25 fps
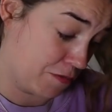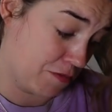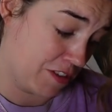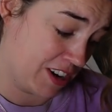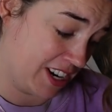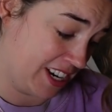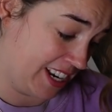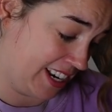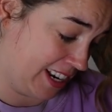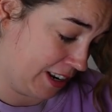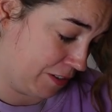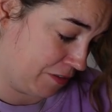a
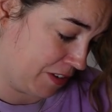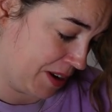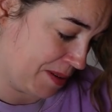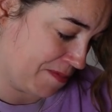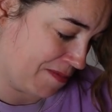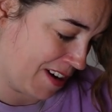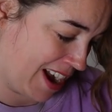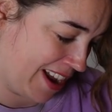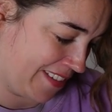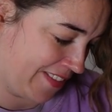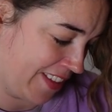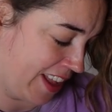really lovely
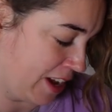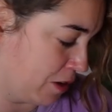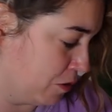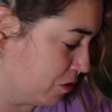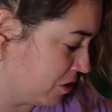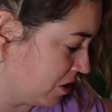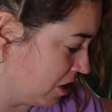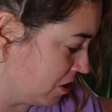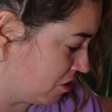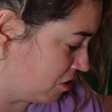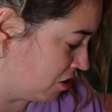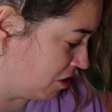brand. They
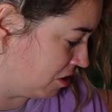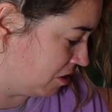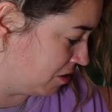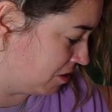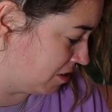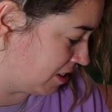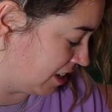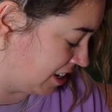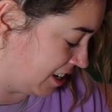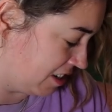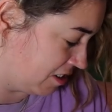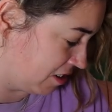also
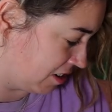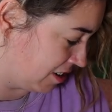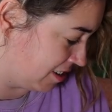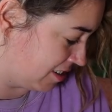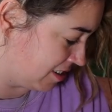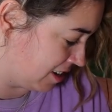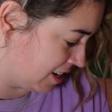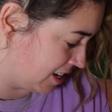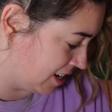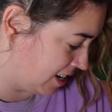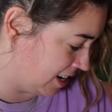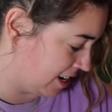do, Diddy, don't
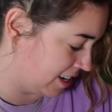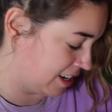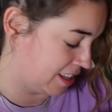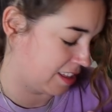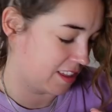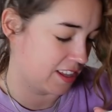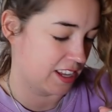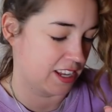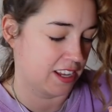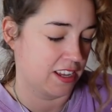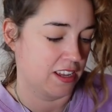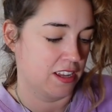need to eat
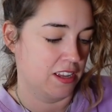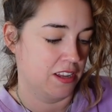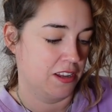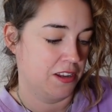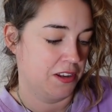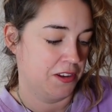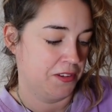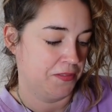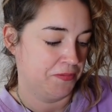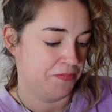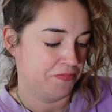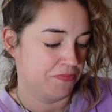anything.
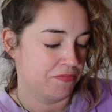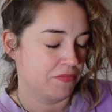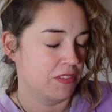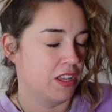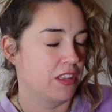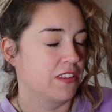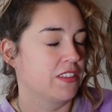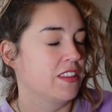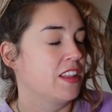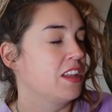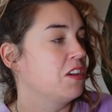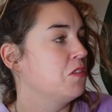
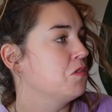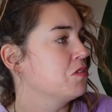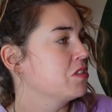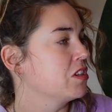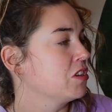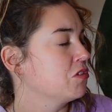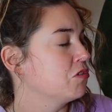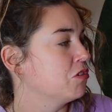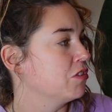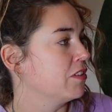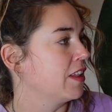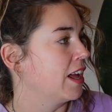And they
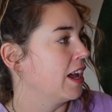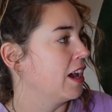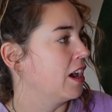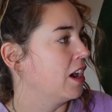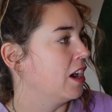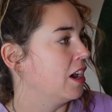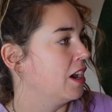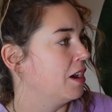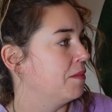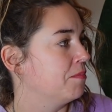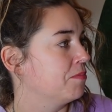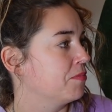also do
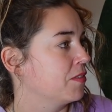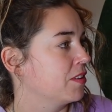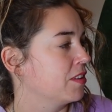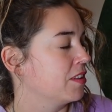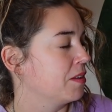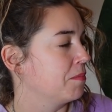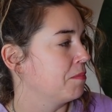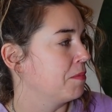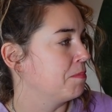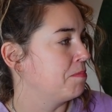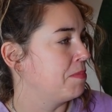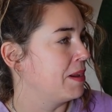
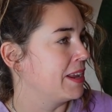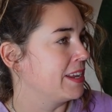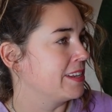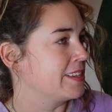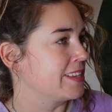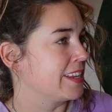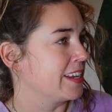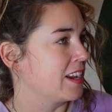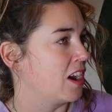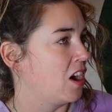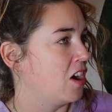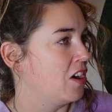that
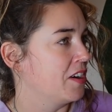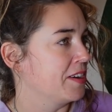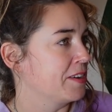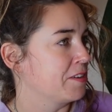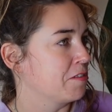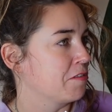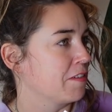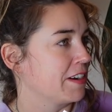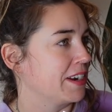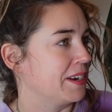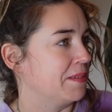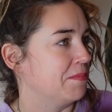amazing eye
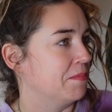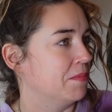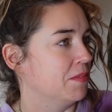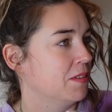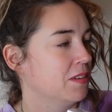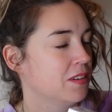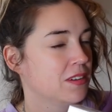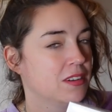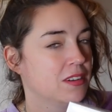cream.